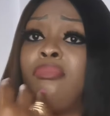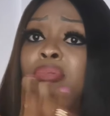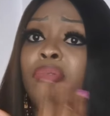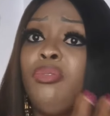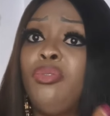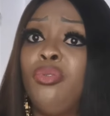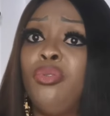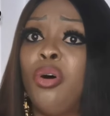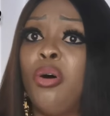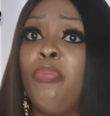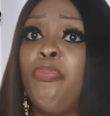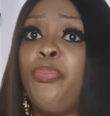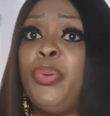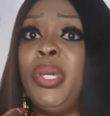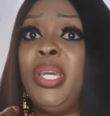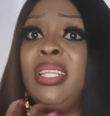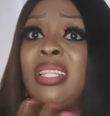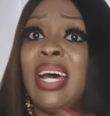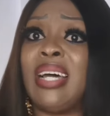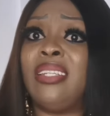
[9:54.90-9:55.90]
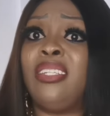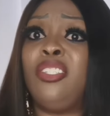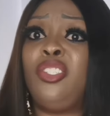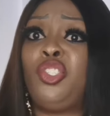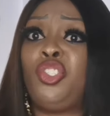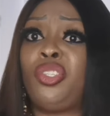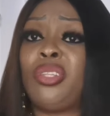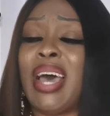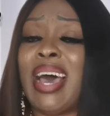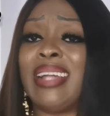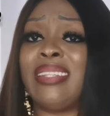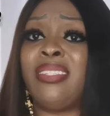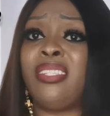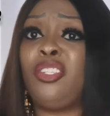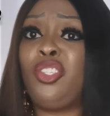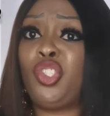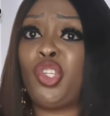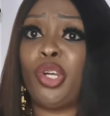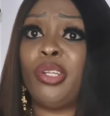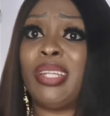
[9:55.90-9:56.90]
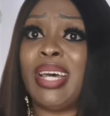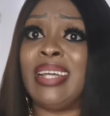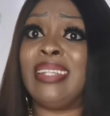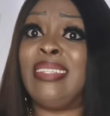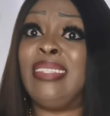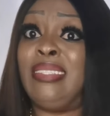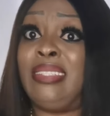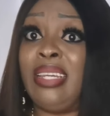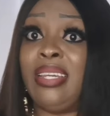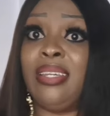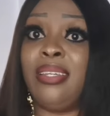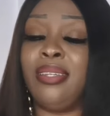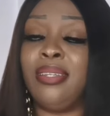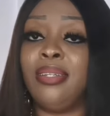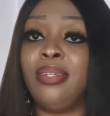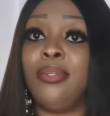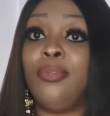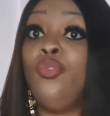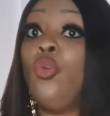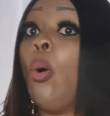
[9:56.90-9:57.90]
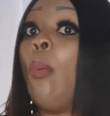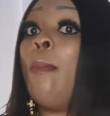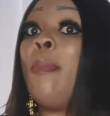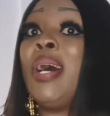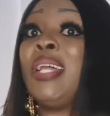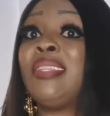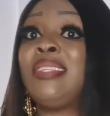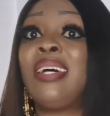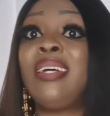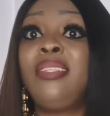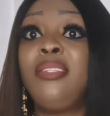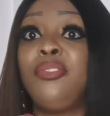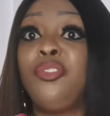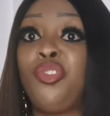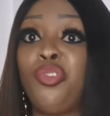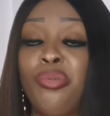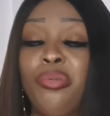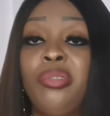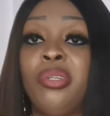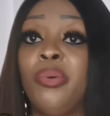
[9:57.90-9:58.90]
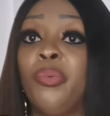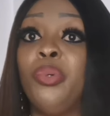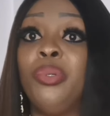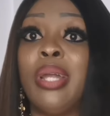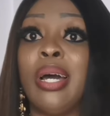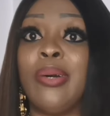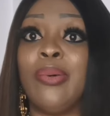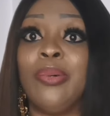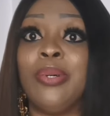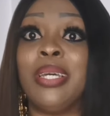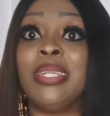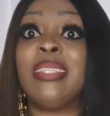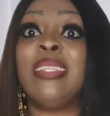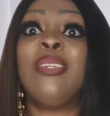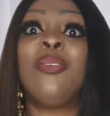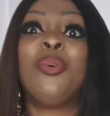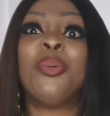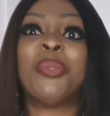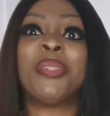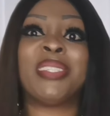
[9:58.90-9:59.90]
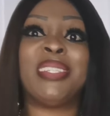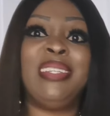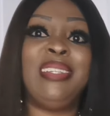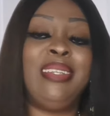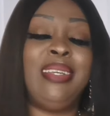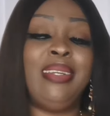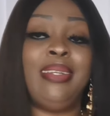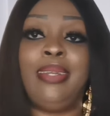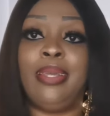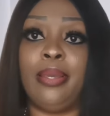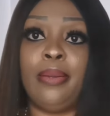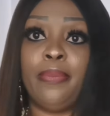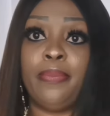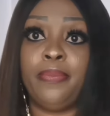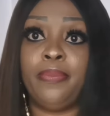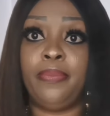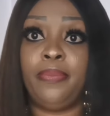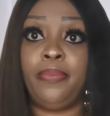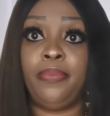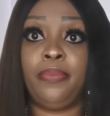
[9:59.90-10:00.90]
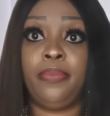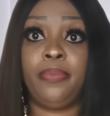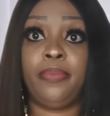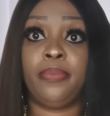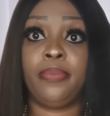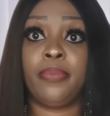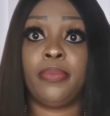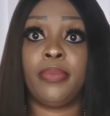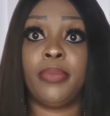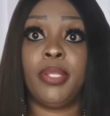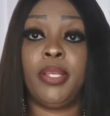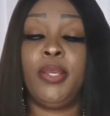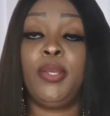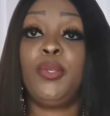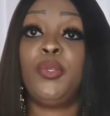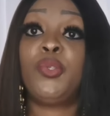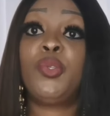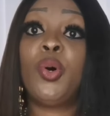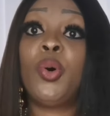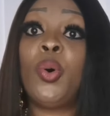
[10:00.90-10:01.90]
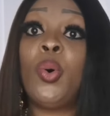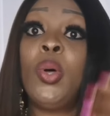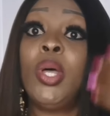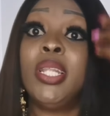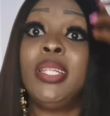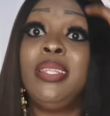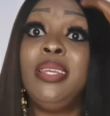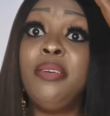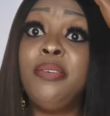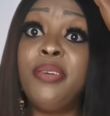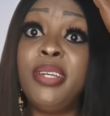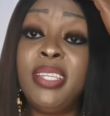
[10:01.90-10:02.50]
you know, being at each other day, no matter the children who now go get, it go still there. So the